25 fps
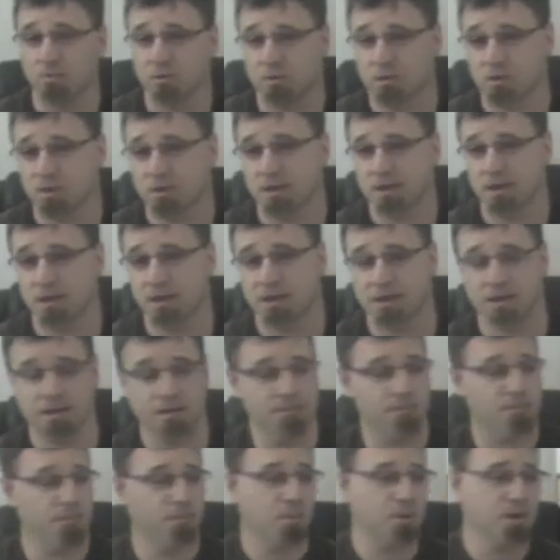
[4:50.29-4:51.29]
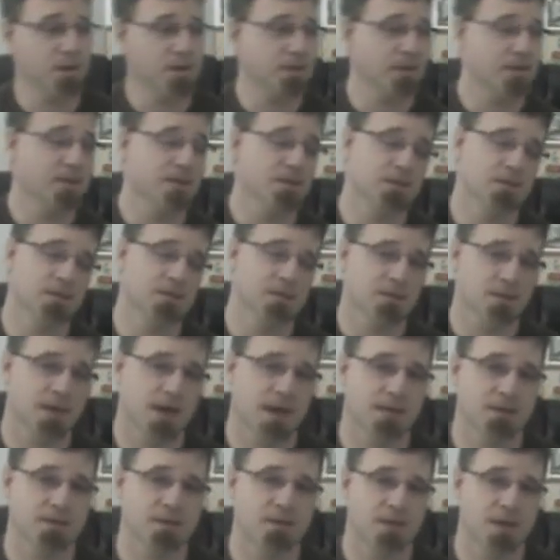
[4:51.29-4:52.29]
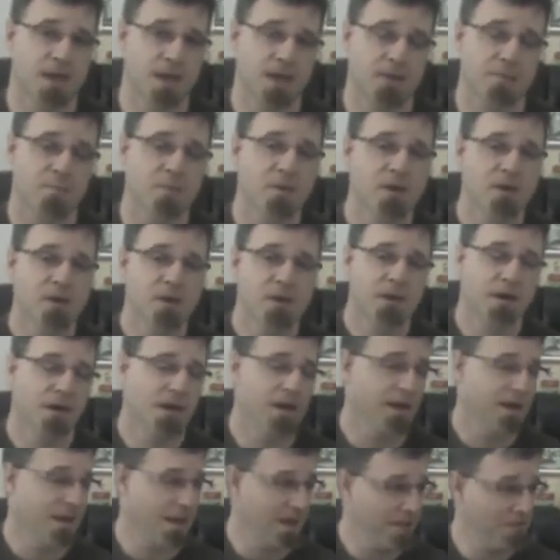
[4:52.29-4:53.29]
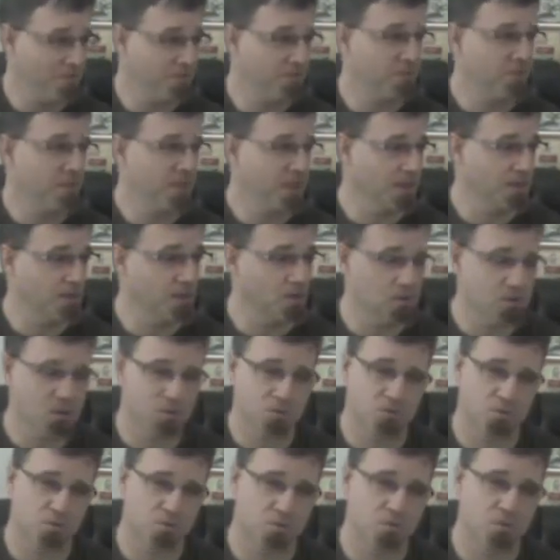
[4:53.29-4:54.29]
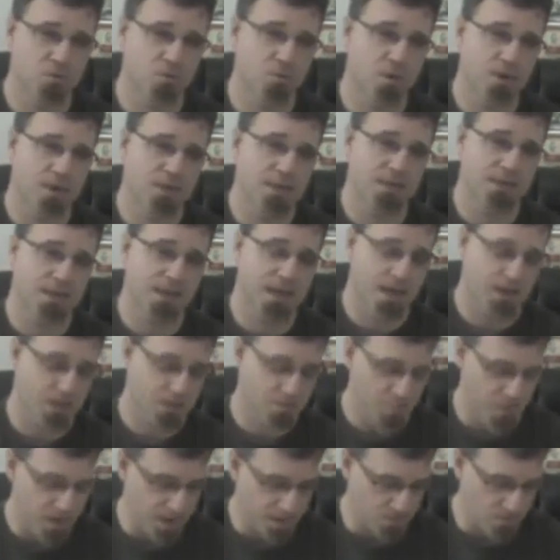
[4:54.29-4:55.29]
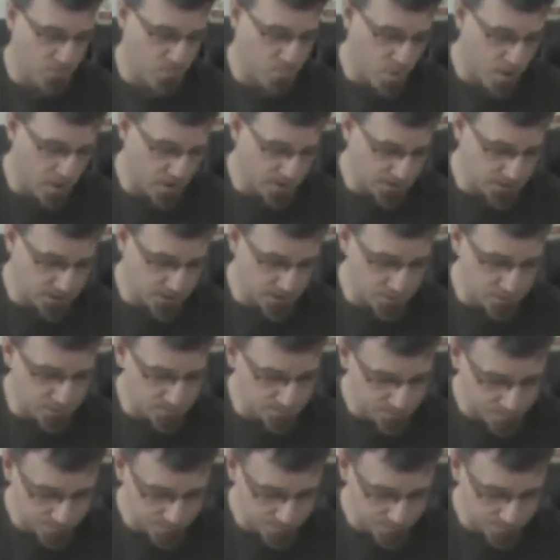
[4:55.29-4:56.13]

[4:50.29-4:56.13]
We're looking at a pretty decent sized game if it goes through the way that they expect or want it to.